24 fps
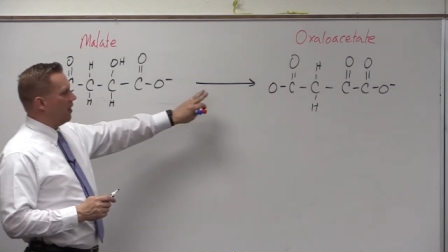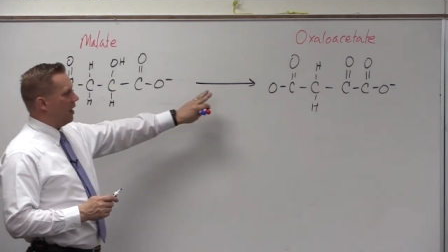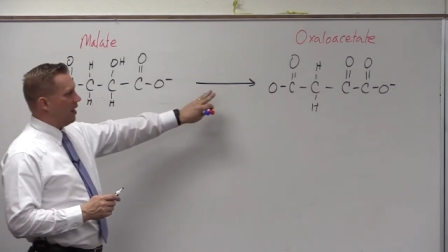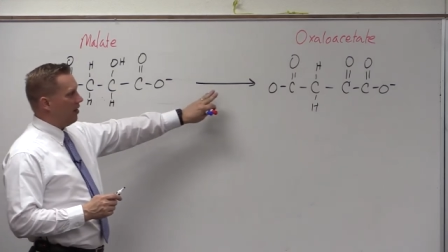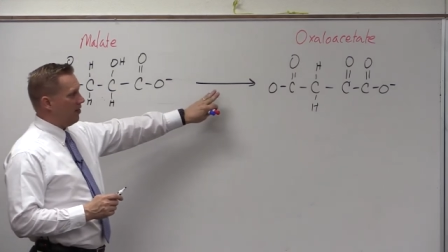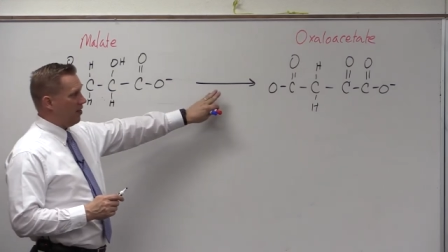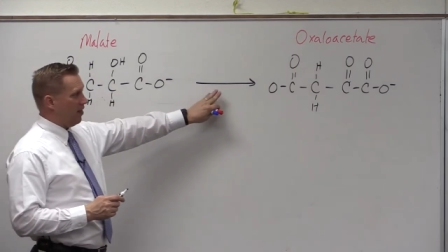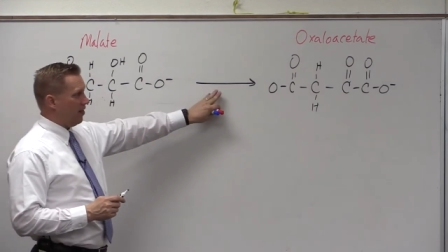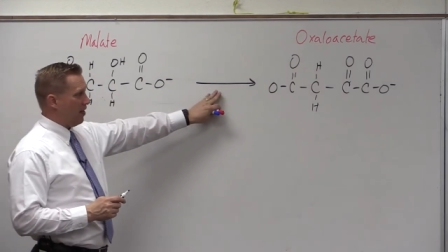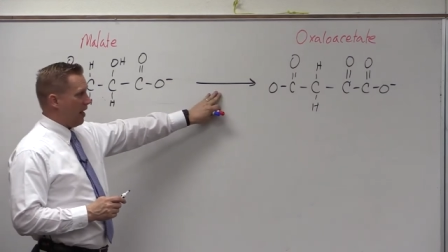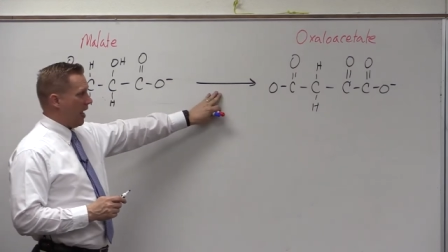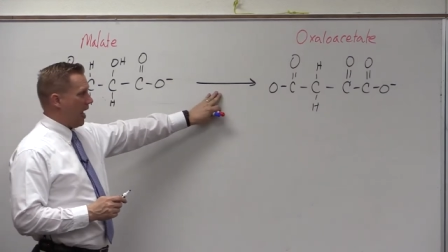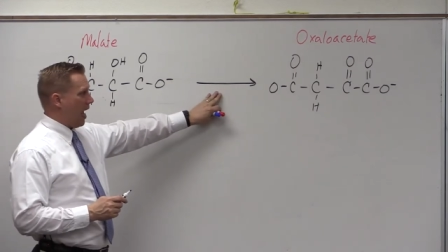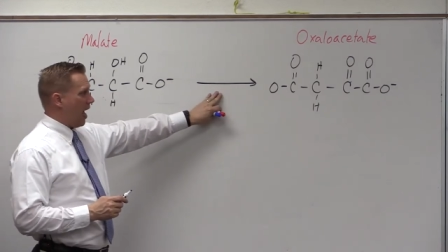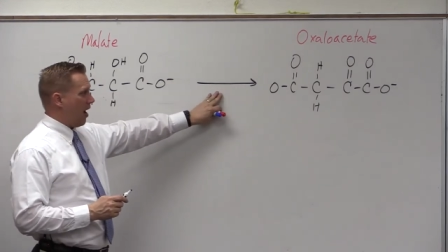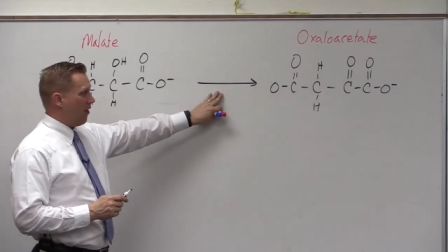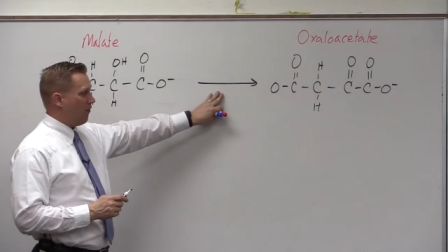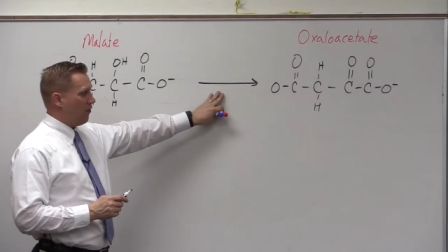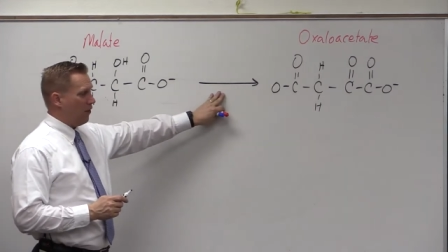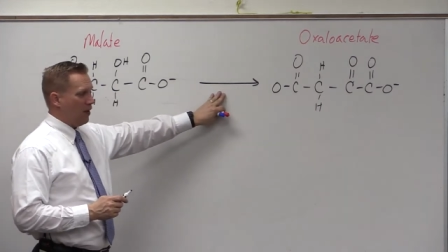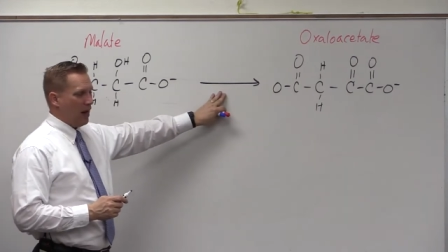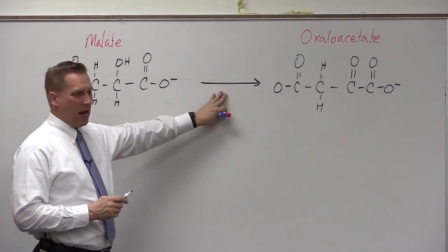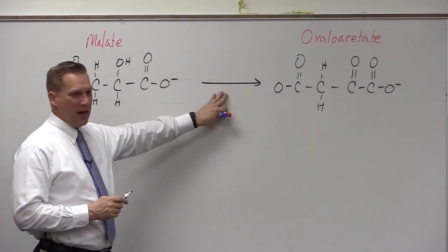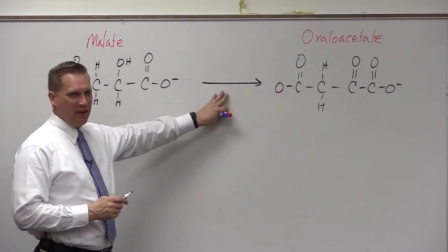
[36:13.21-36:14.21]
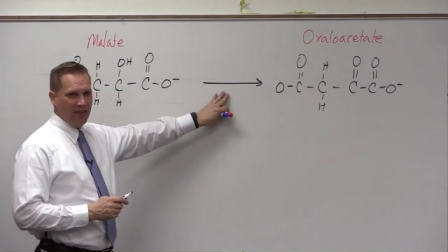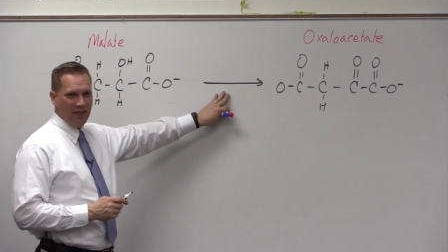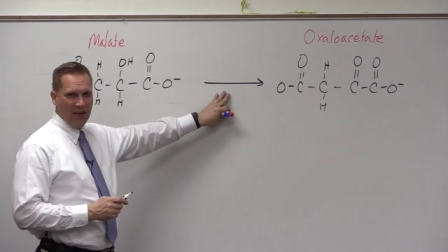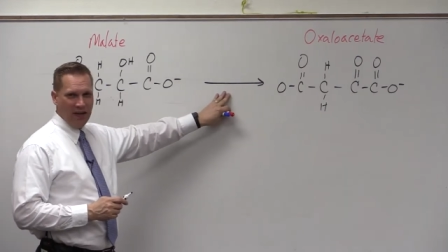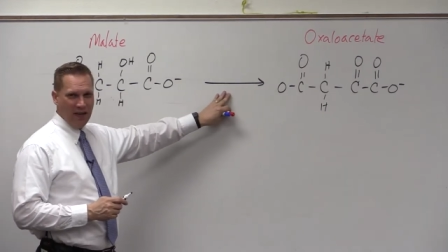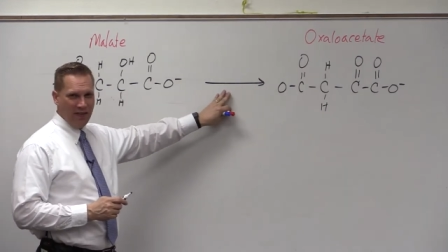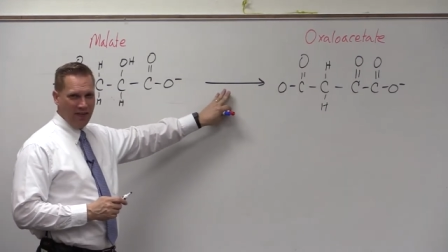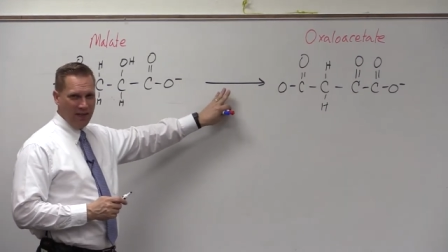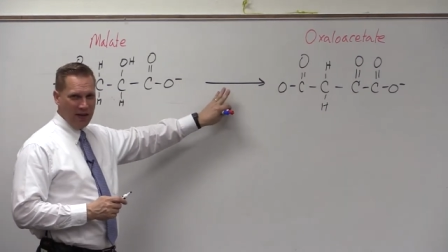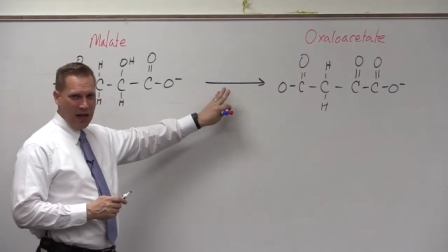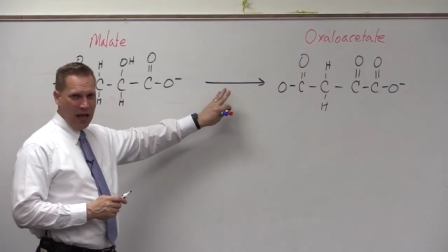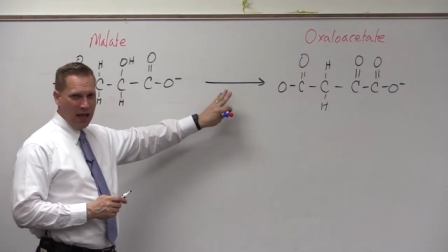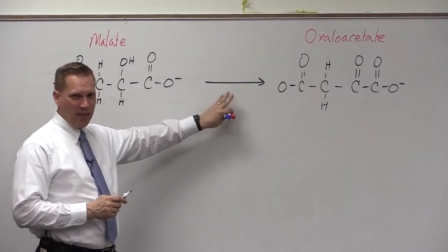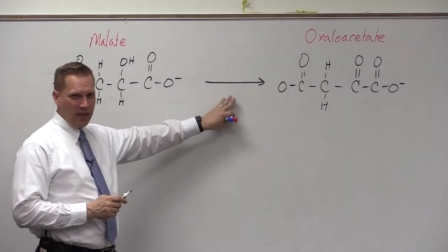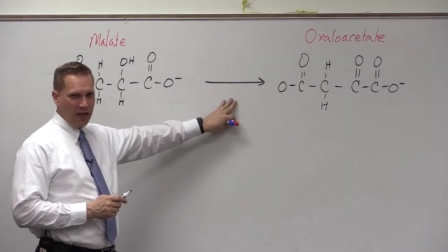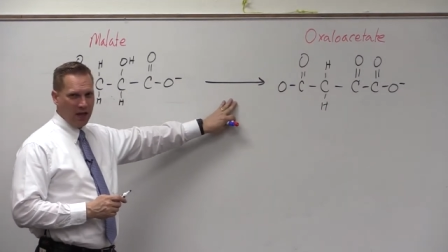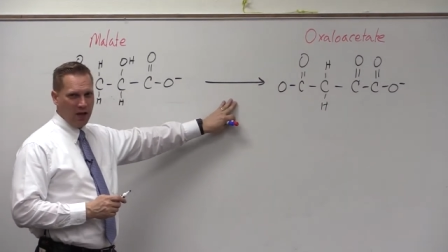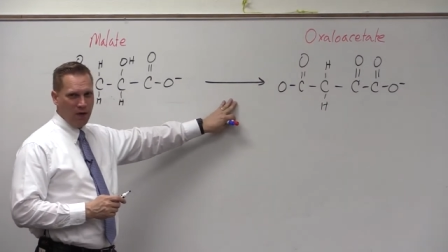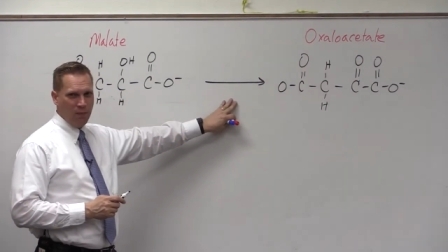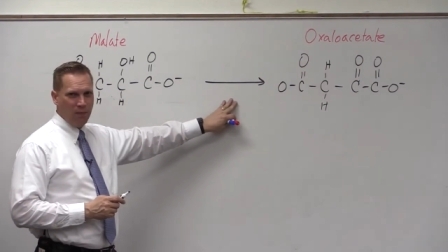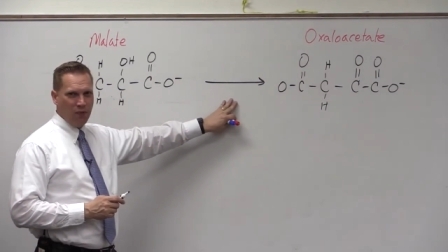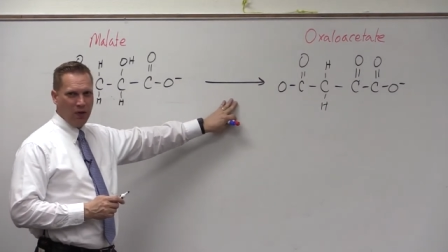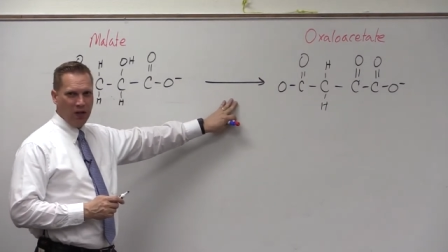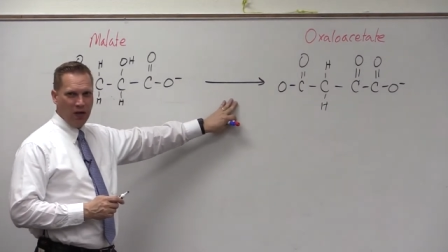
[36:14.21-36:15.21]
this is a half reaction. It's not the
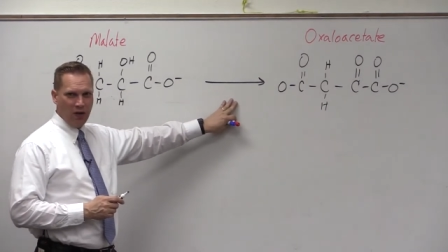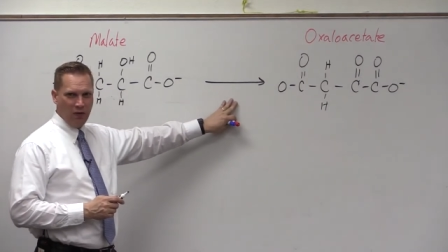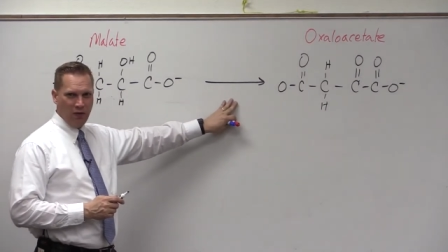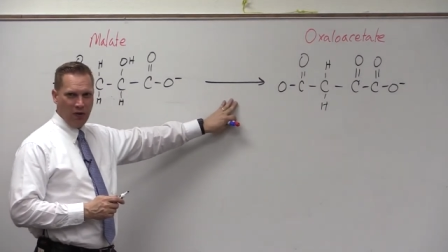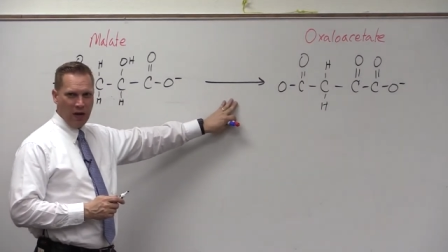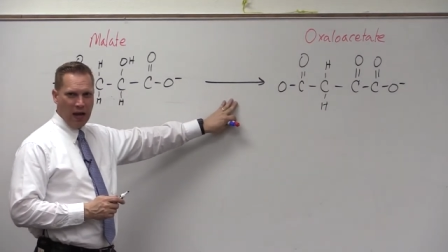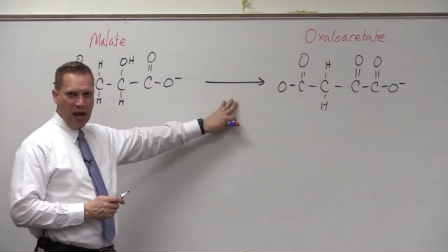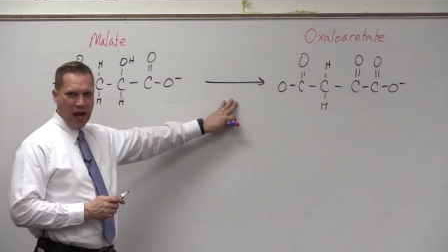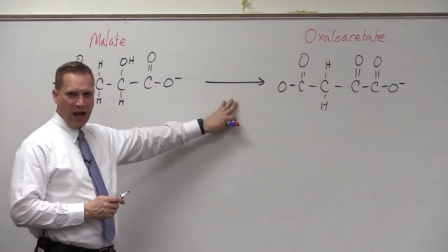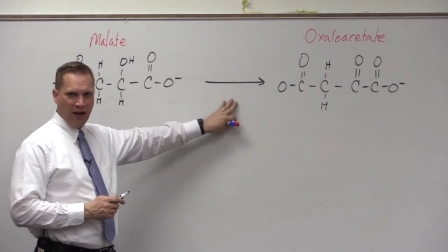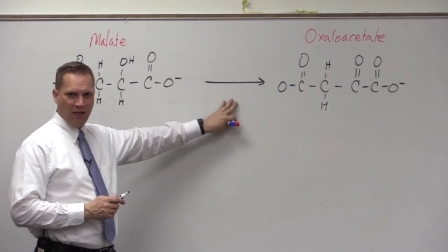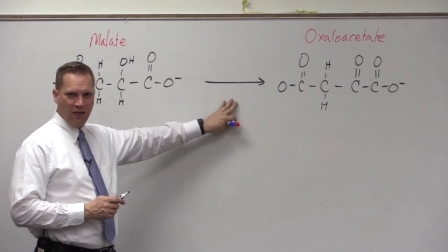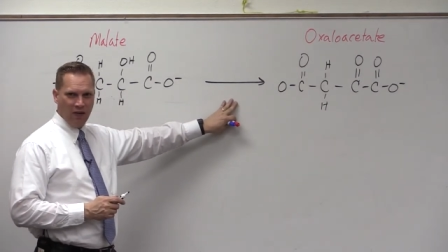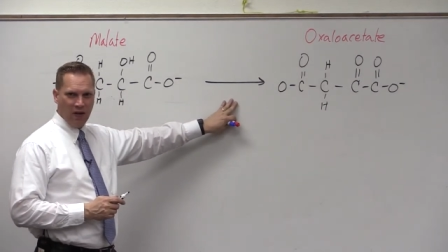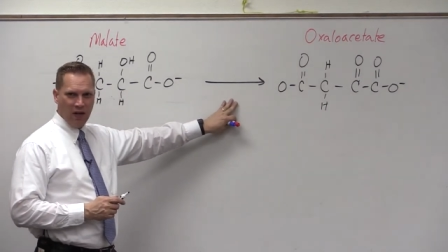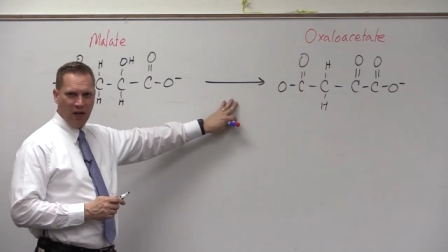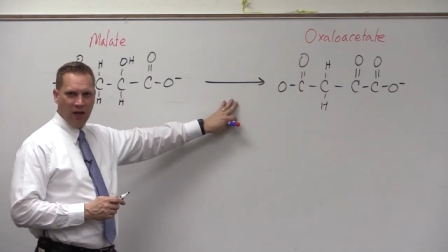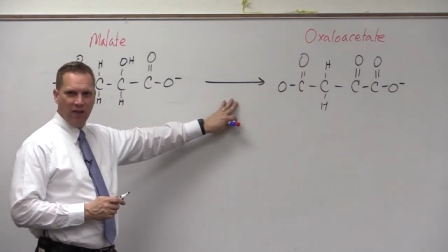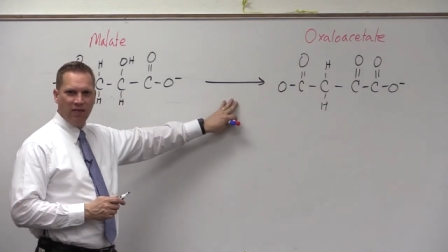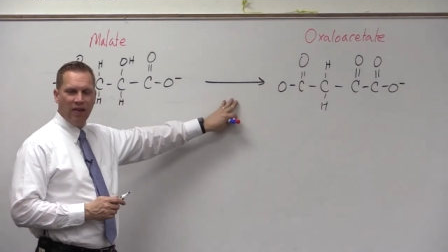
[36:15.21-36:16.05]
complete reaction,